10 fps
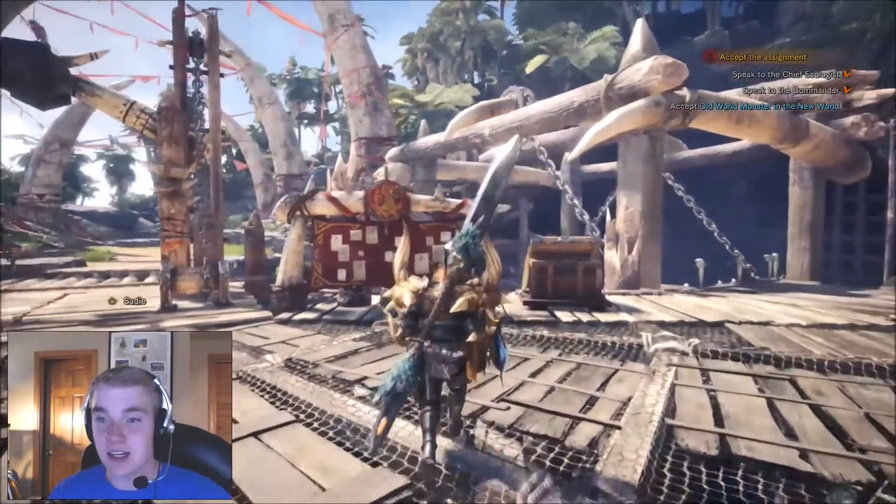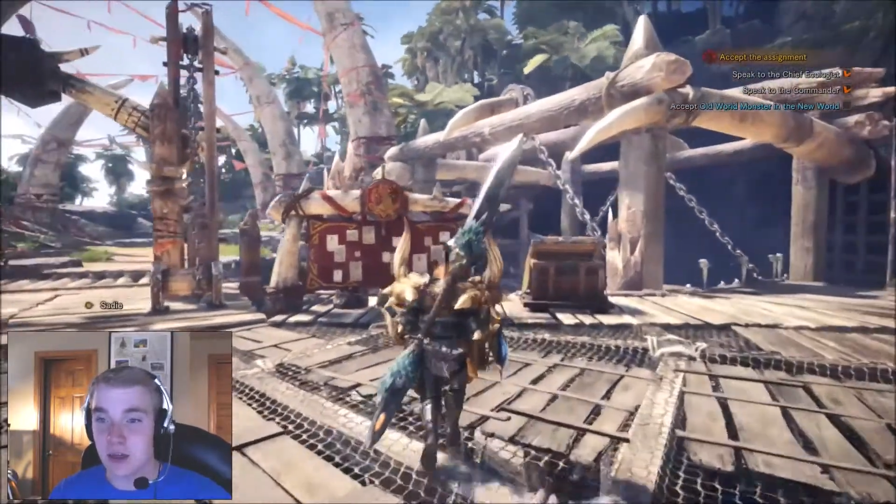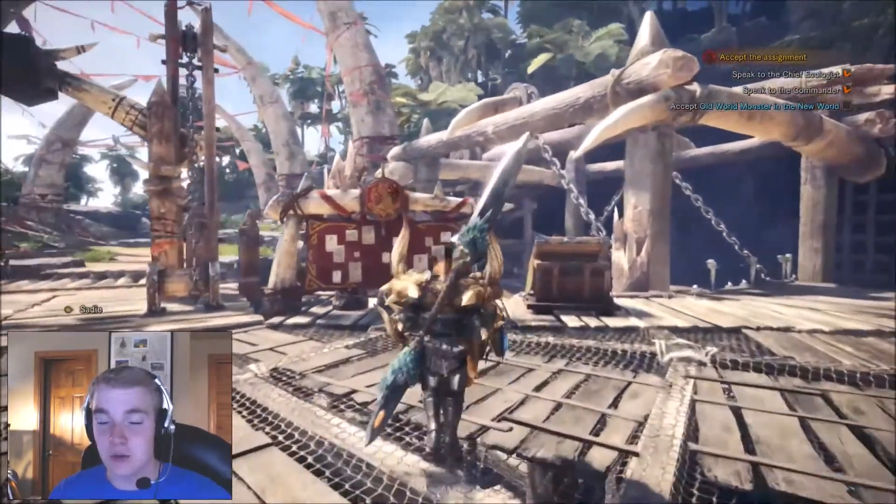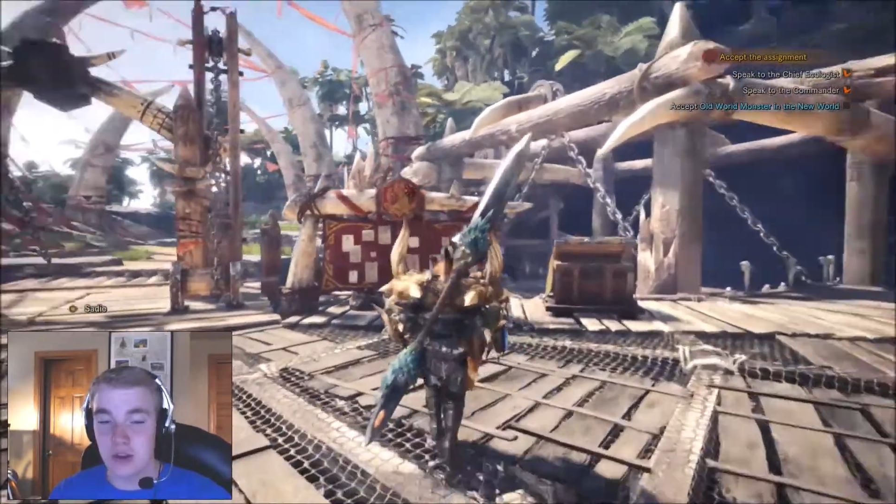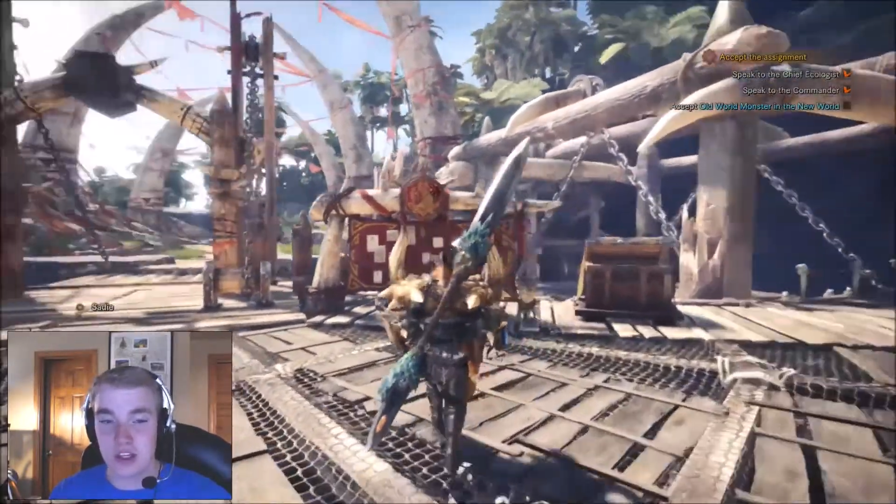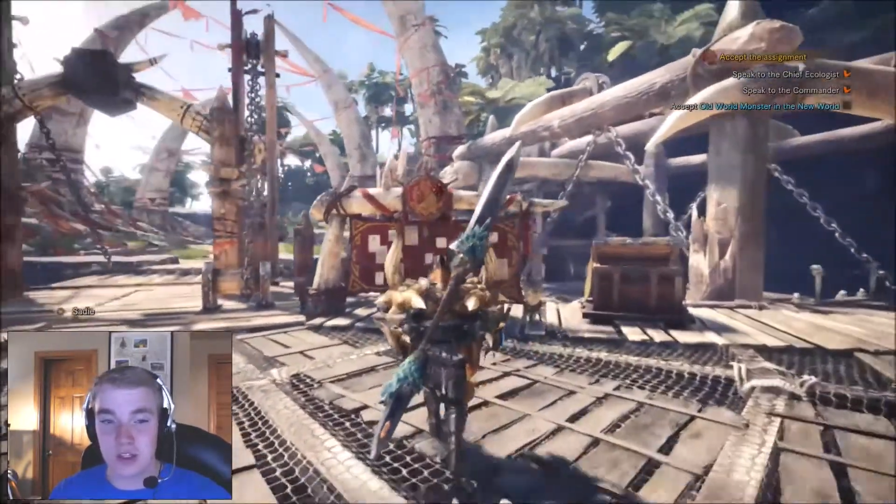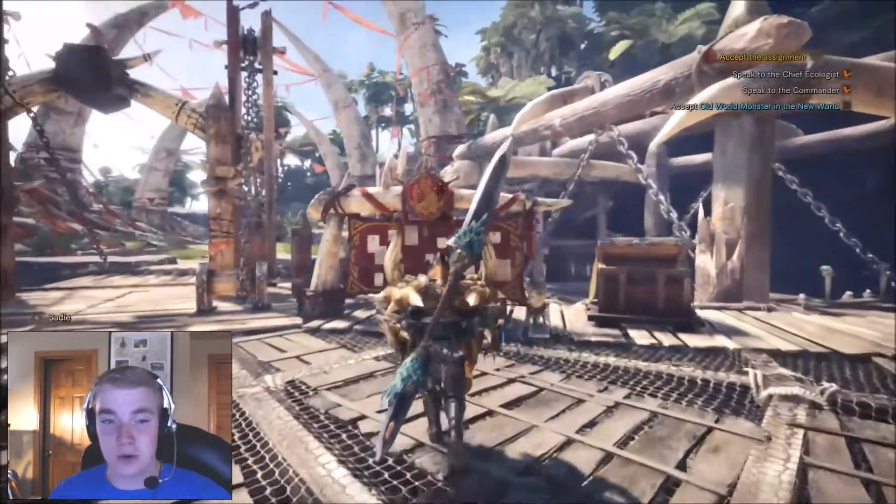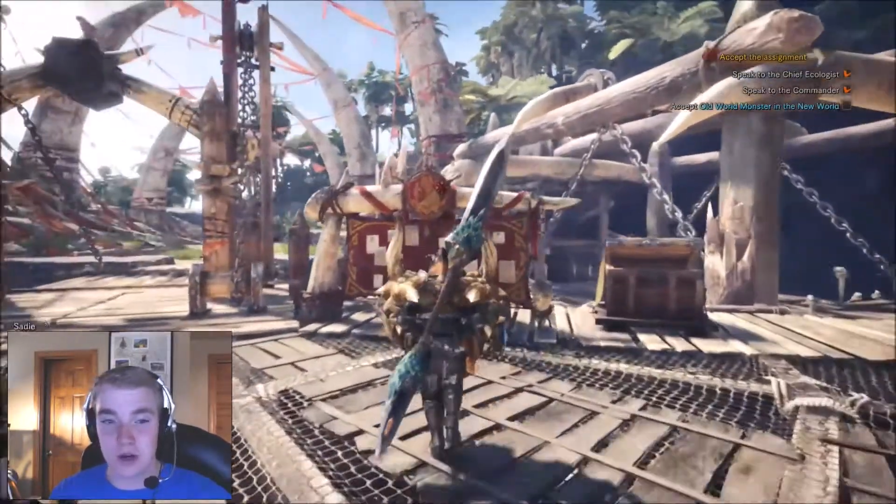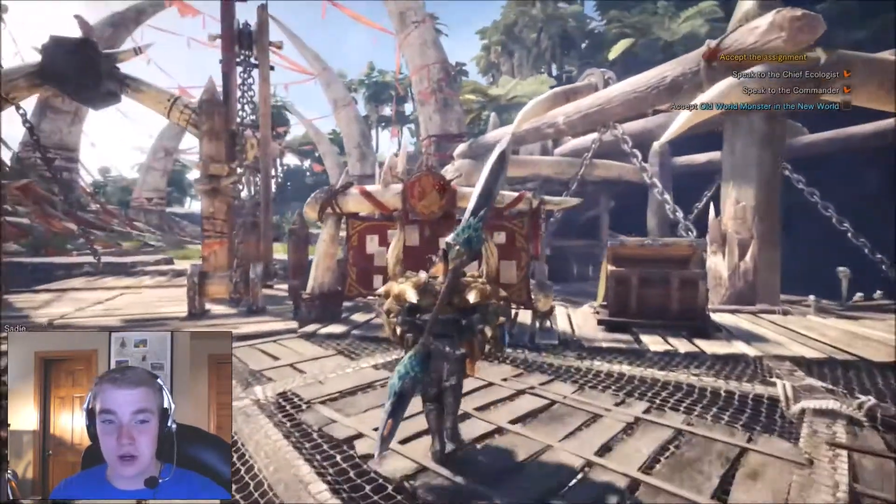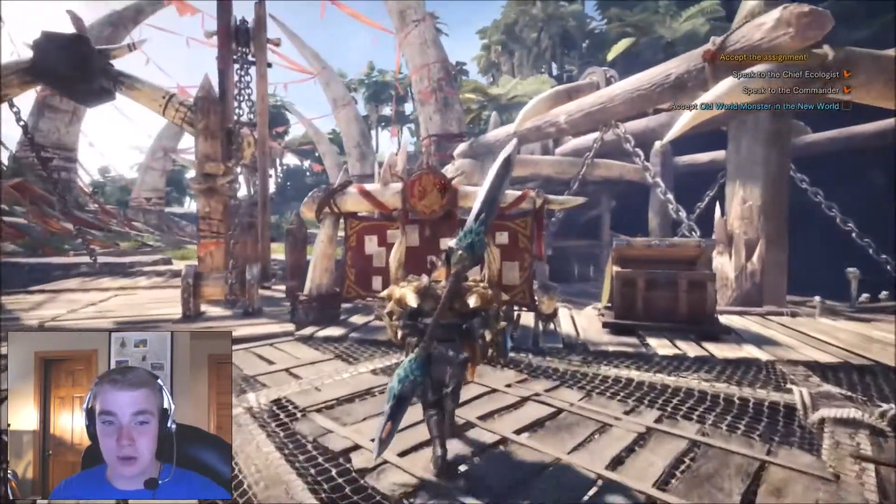going to do this
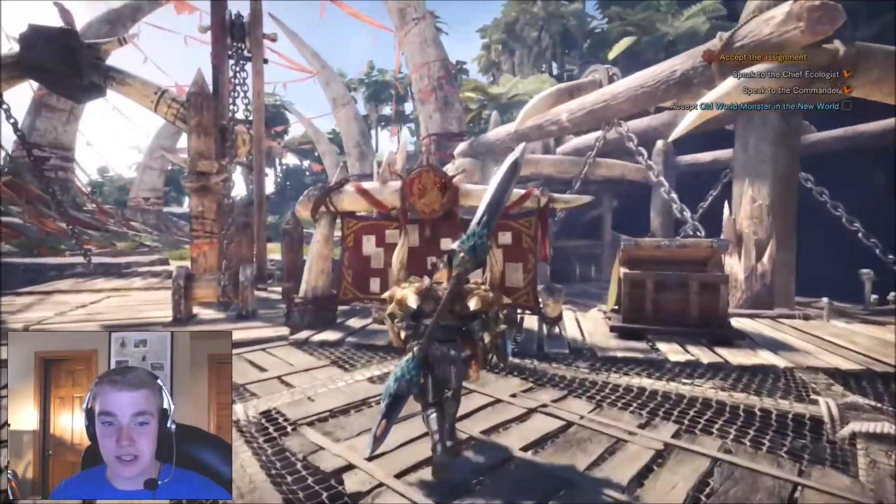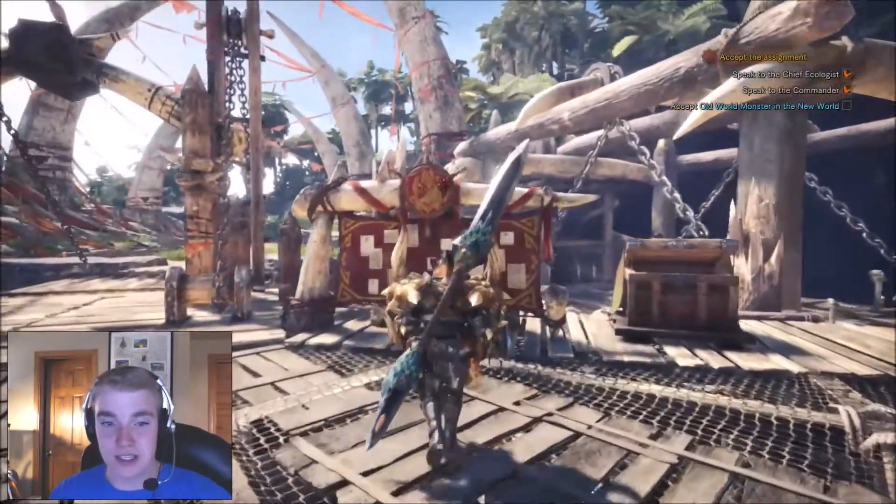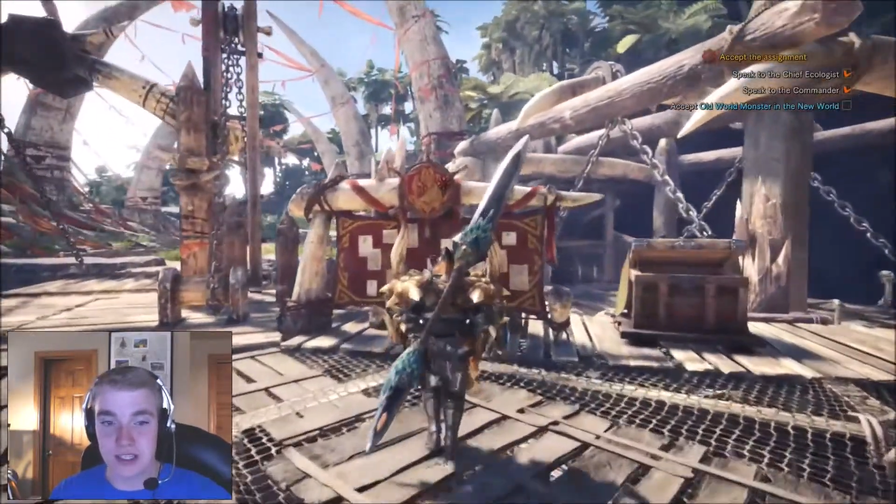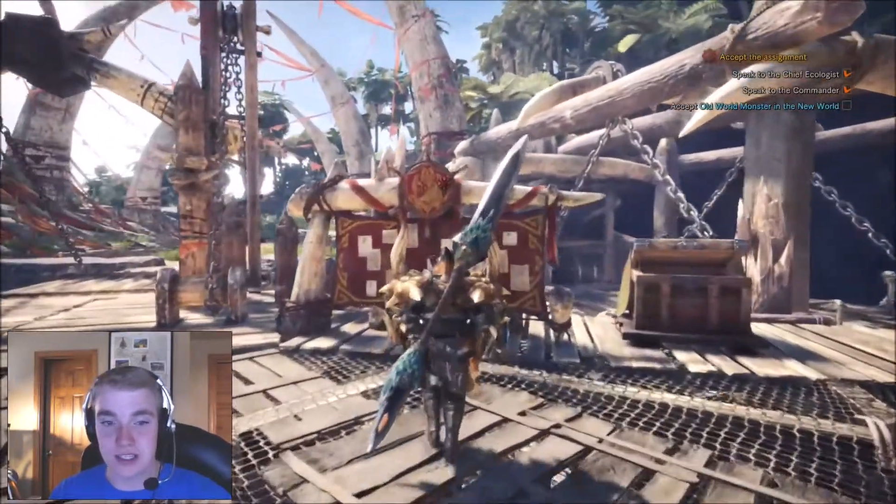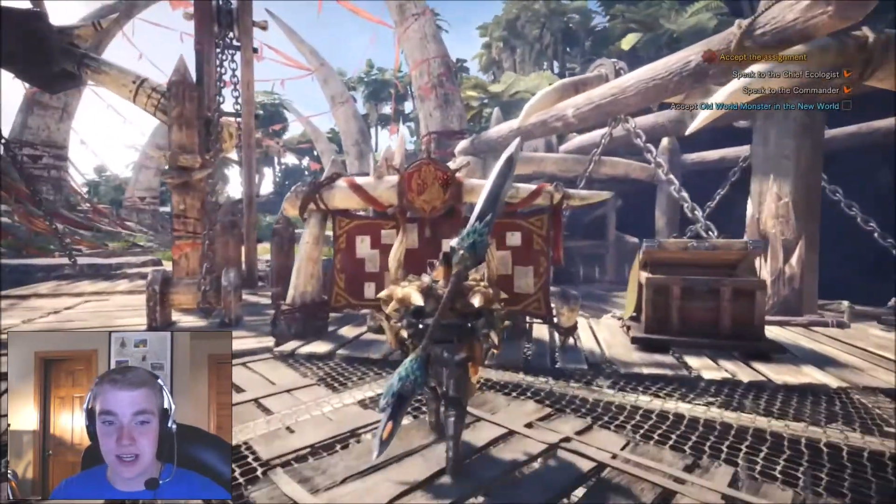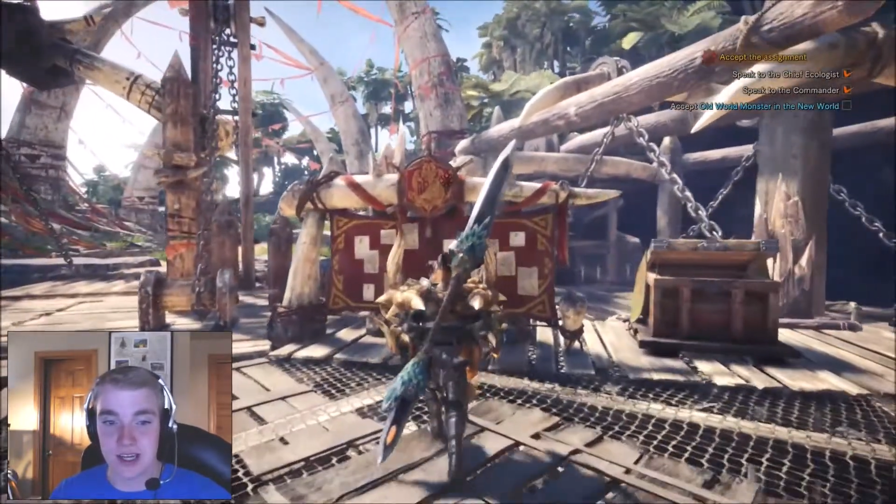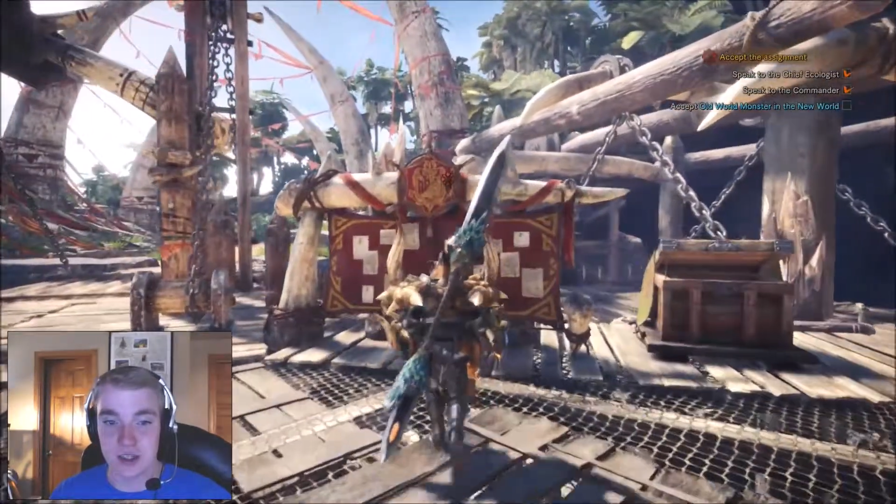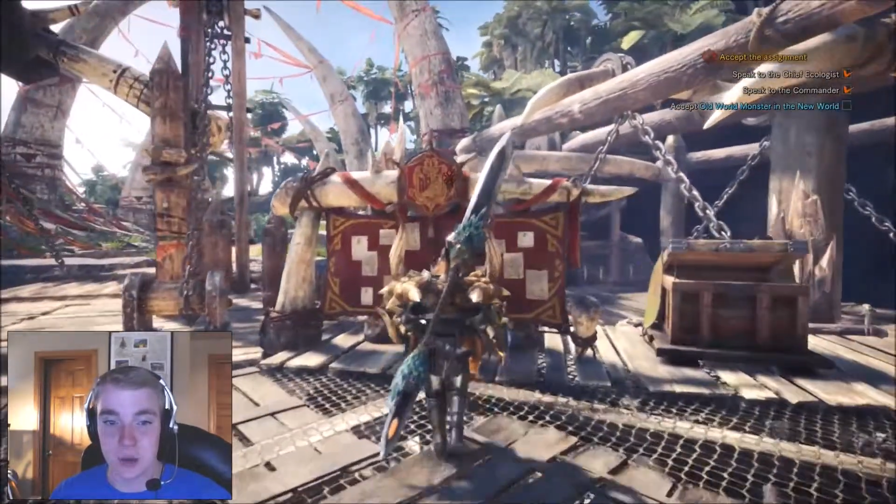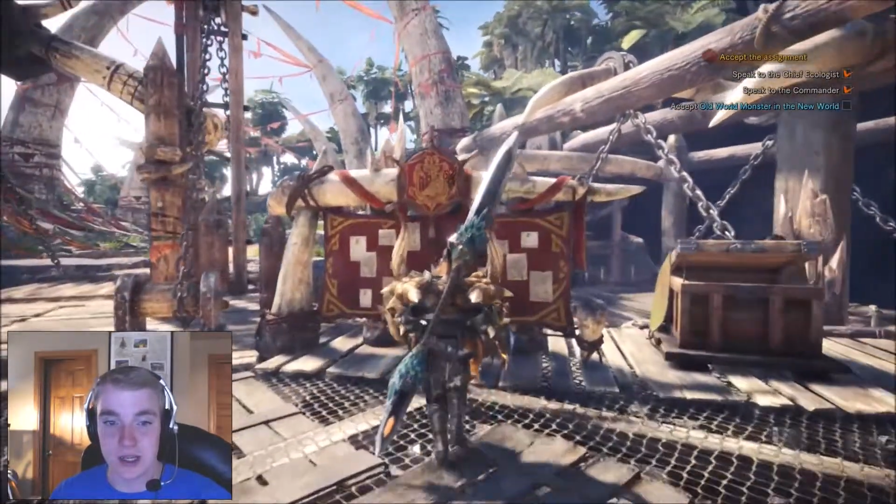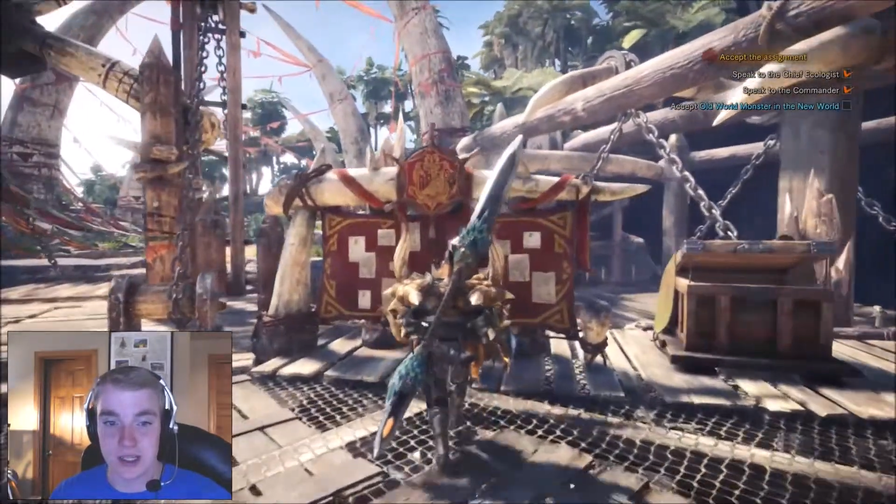story quest that's assigned
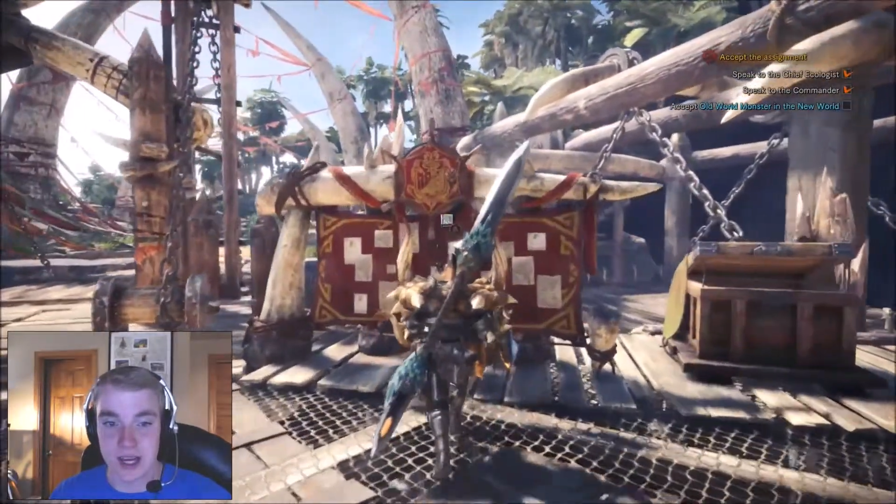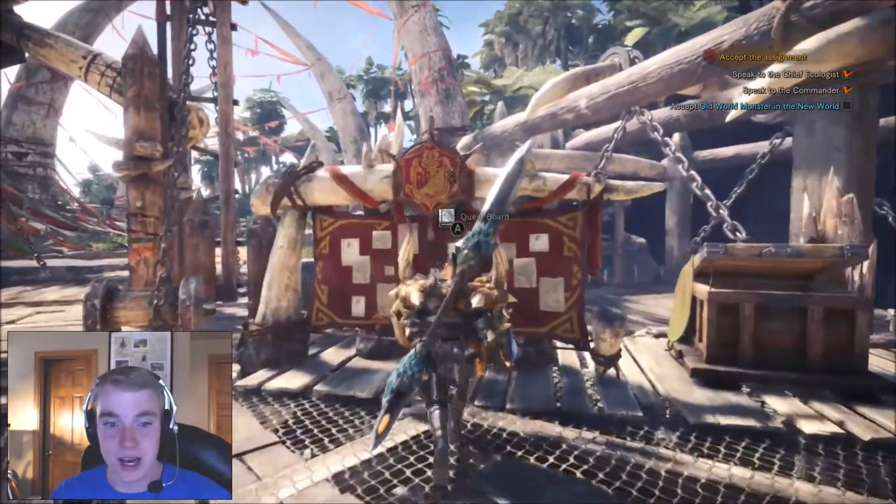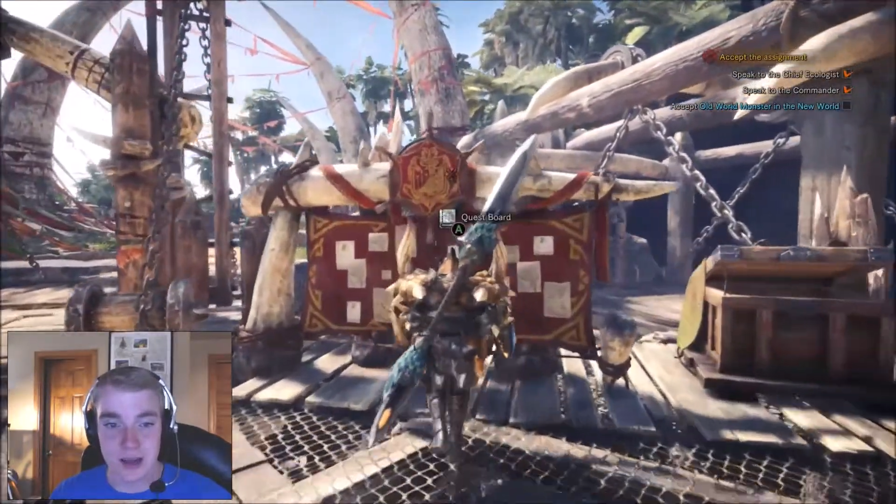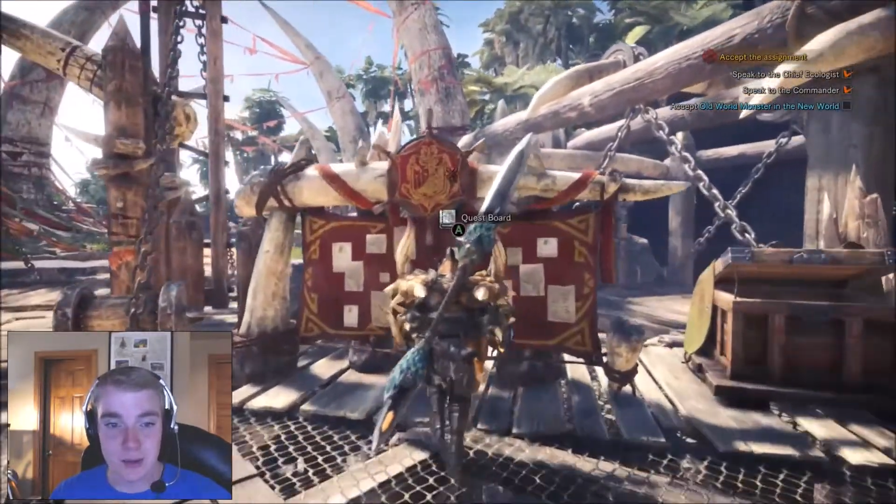to us. I